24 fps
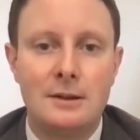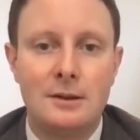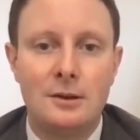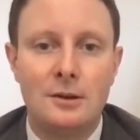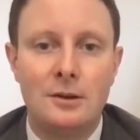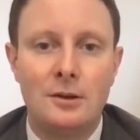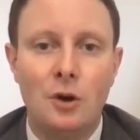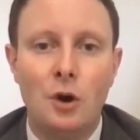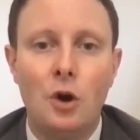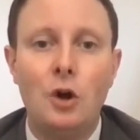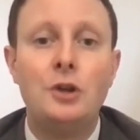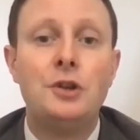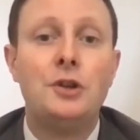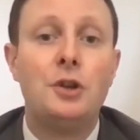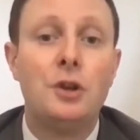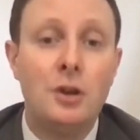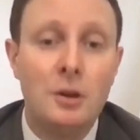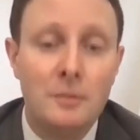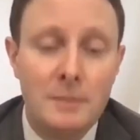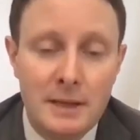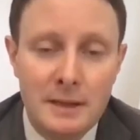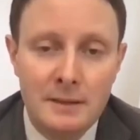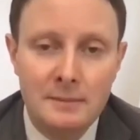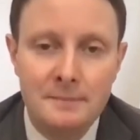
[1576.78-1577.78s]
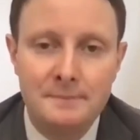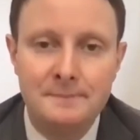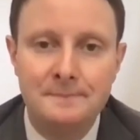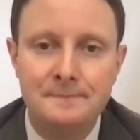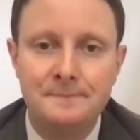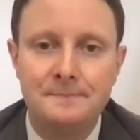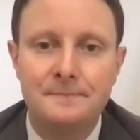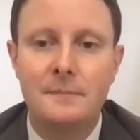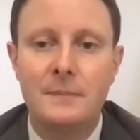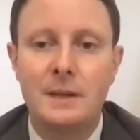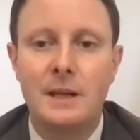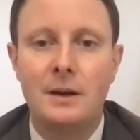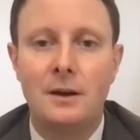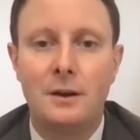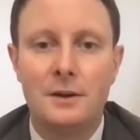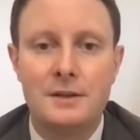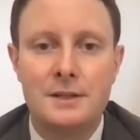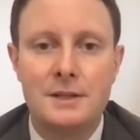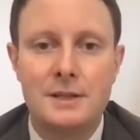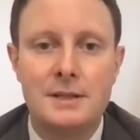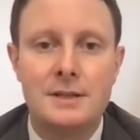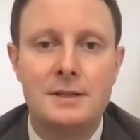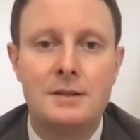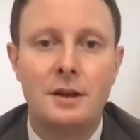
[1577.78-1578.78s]
this autonomy
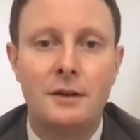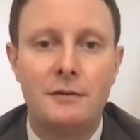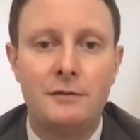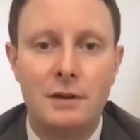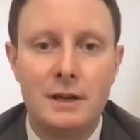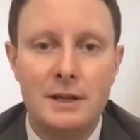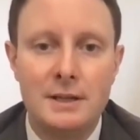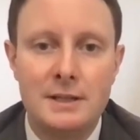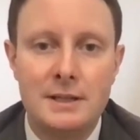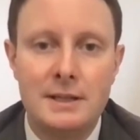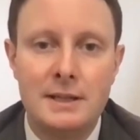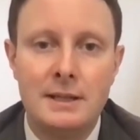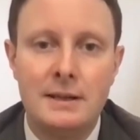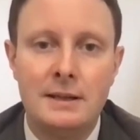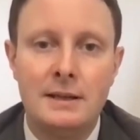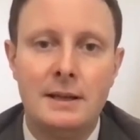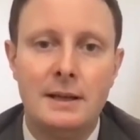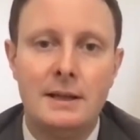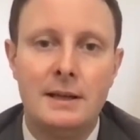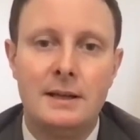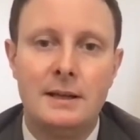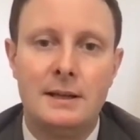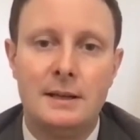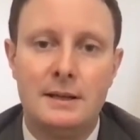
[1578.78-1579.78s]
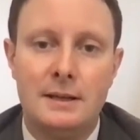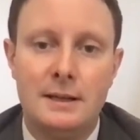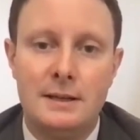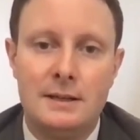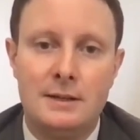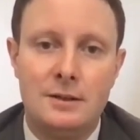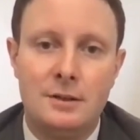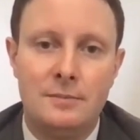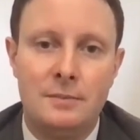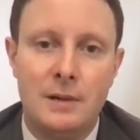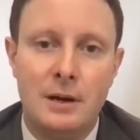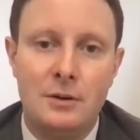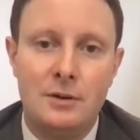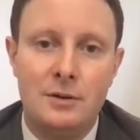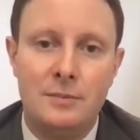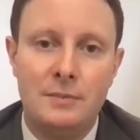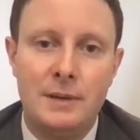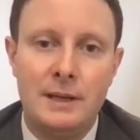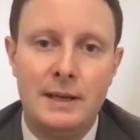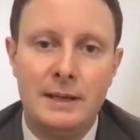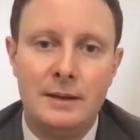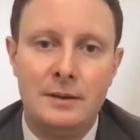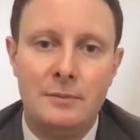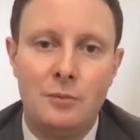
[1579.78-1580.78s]
or this sovereignty is
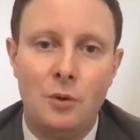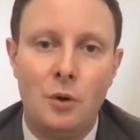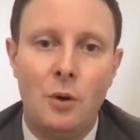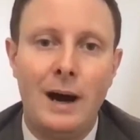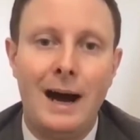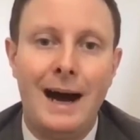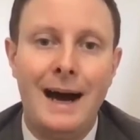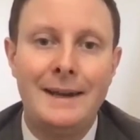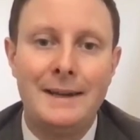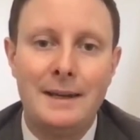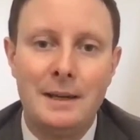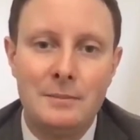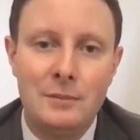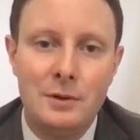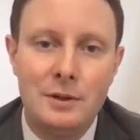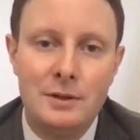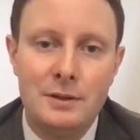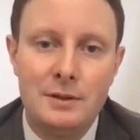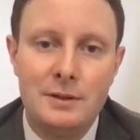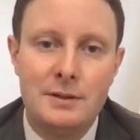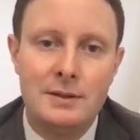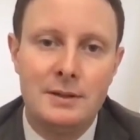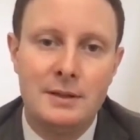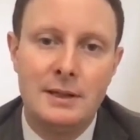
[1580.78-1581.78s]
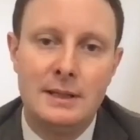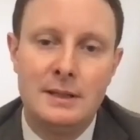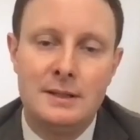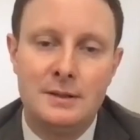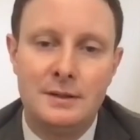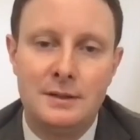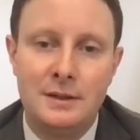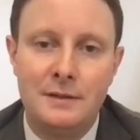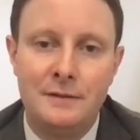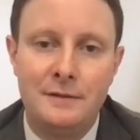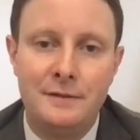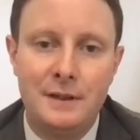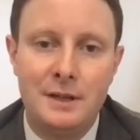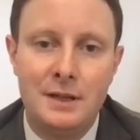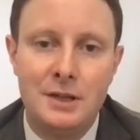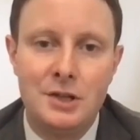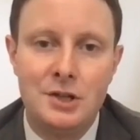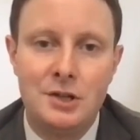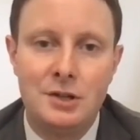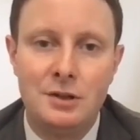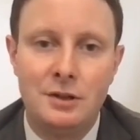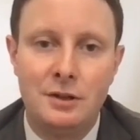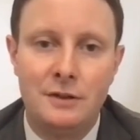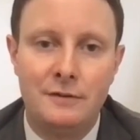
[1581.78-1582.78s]
about being more adamant in the
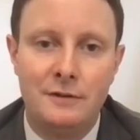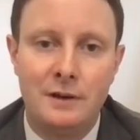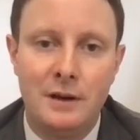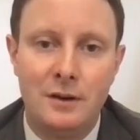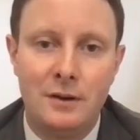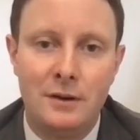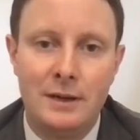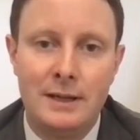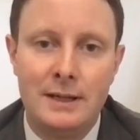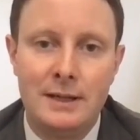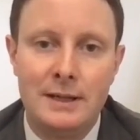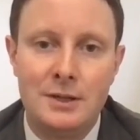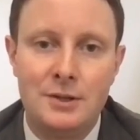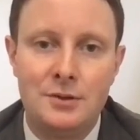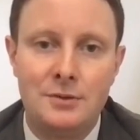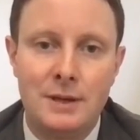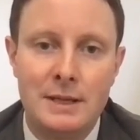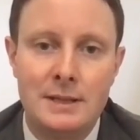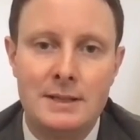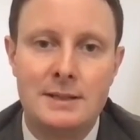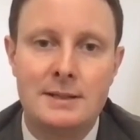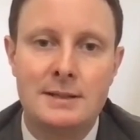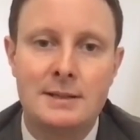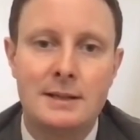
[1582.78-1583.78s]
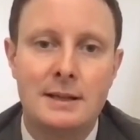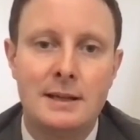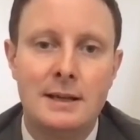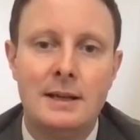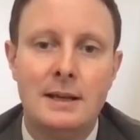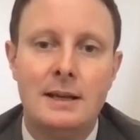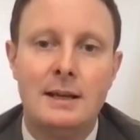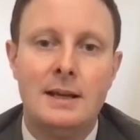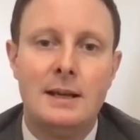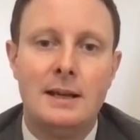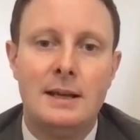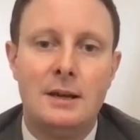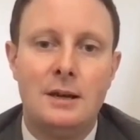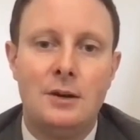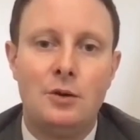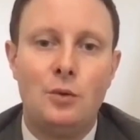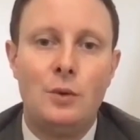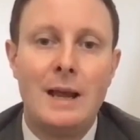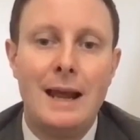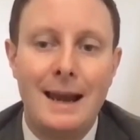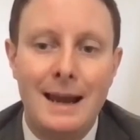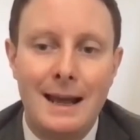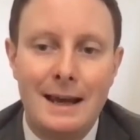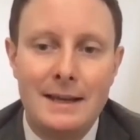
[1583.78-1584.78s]
definition of our interests,
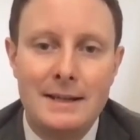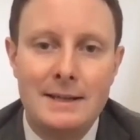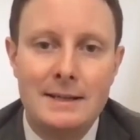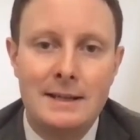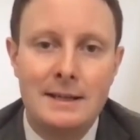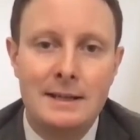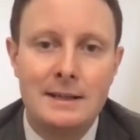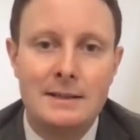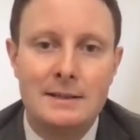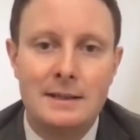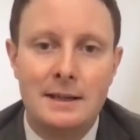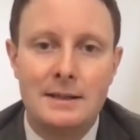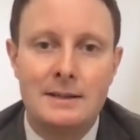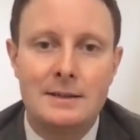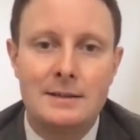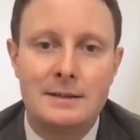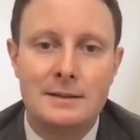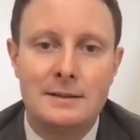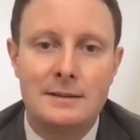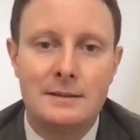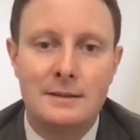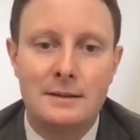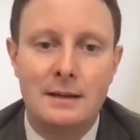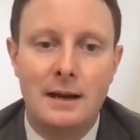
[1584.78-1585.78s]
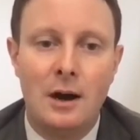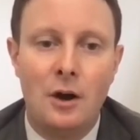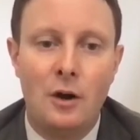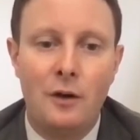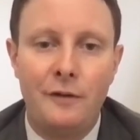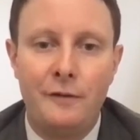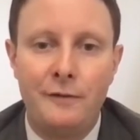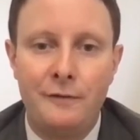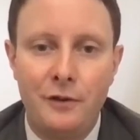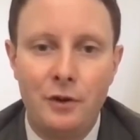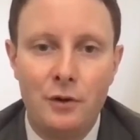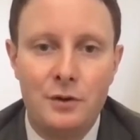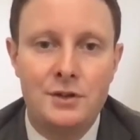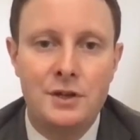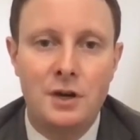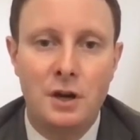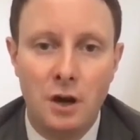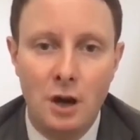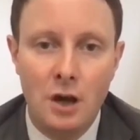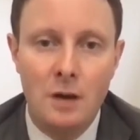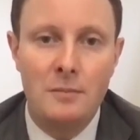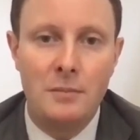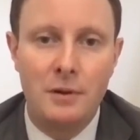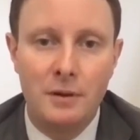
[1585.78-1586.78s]
realizing that our
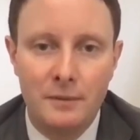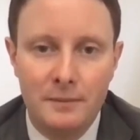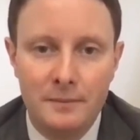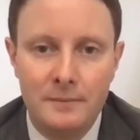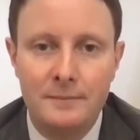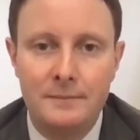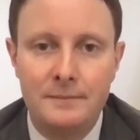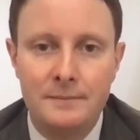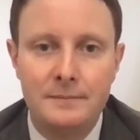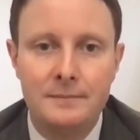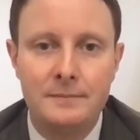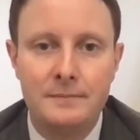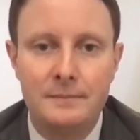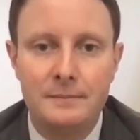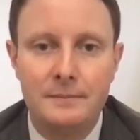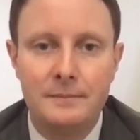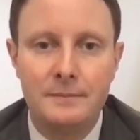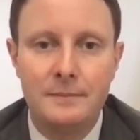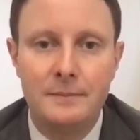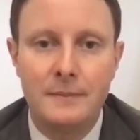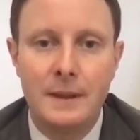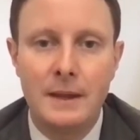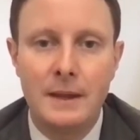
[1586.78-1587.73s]
first club